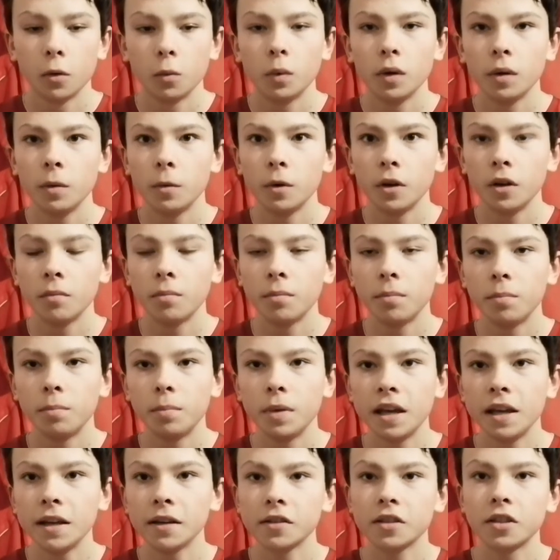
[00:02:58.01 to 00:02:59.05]
we were
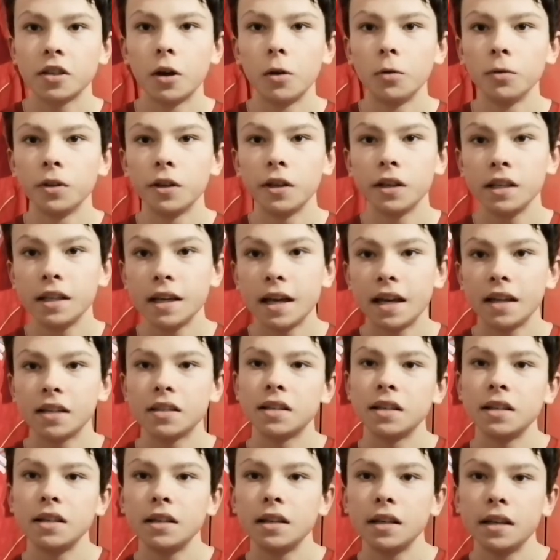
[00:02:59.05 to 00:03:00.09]
being told that
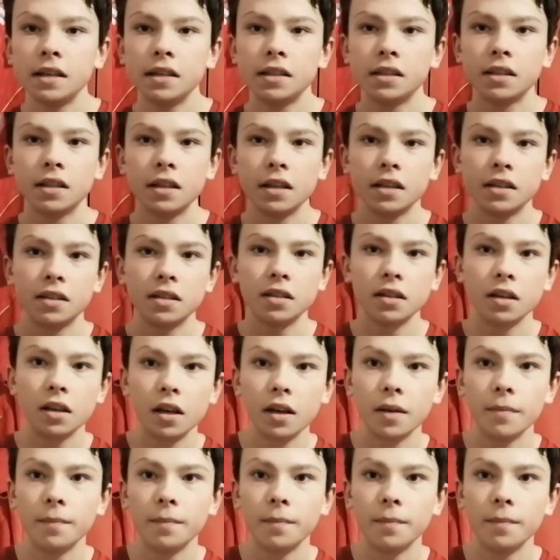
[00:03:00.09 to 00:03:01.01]
yes, he's this